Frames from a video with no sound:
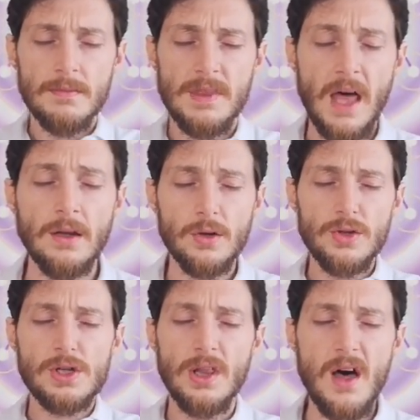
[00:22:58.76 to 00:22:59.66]
the
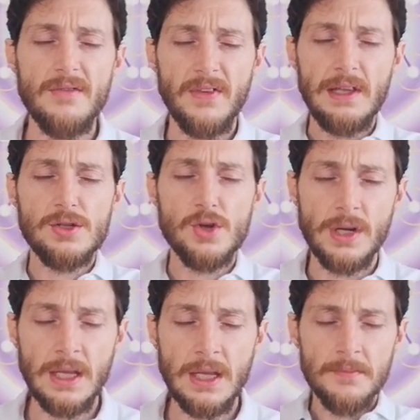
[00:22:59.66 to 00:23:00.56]
unconditional love field
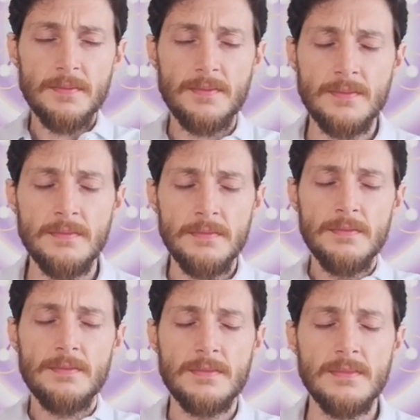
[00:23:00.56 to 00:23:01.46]
joining,
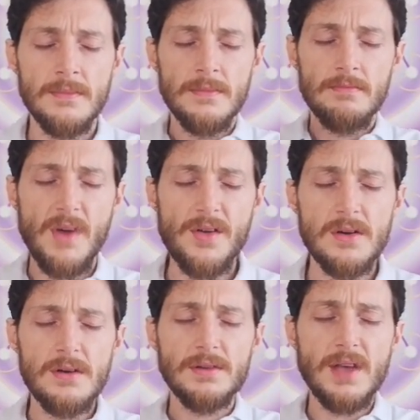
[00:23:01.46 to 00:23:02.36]
Mother
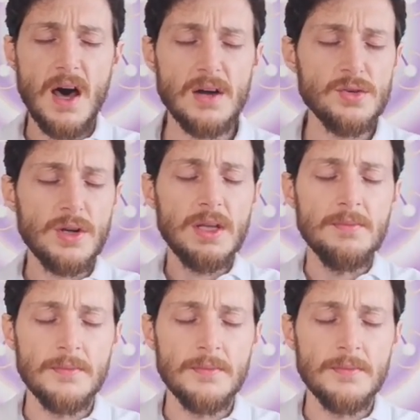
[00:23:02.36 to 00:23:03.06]
Earth's heart joining,